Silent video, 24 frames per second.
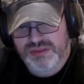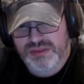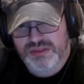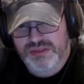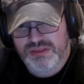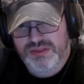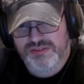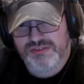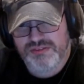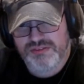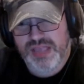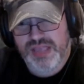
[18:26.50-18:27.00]

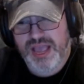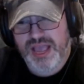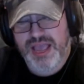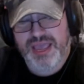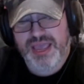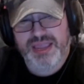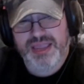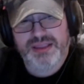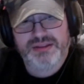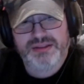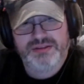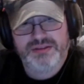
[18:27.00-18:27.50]
this
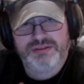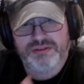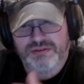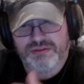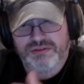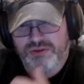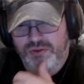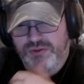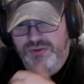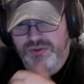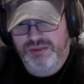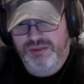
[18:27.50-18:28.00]
guy
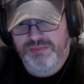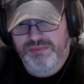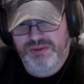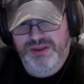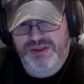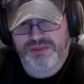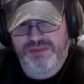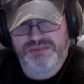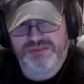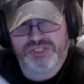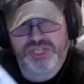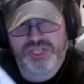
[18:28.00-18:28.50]
who
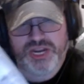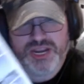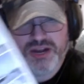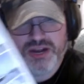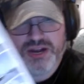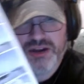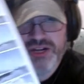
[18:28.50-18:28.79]
comes to check on her